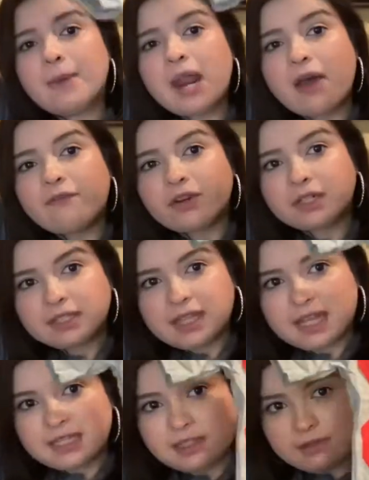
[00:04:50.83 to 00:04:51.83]
at first
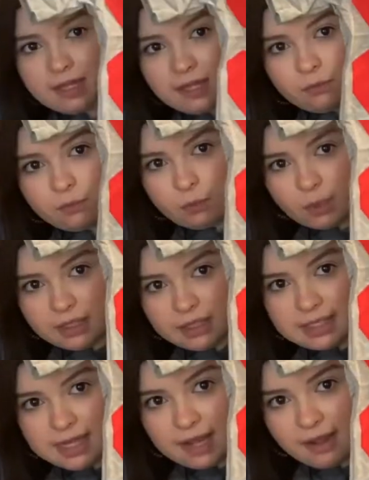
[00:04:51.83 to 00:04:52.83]
glance you can't
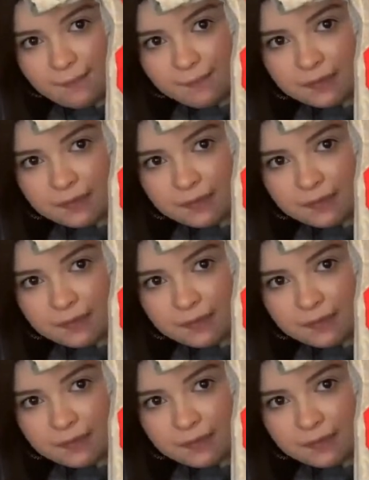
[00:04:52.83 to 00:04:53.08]
really tell.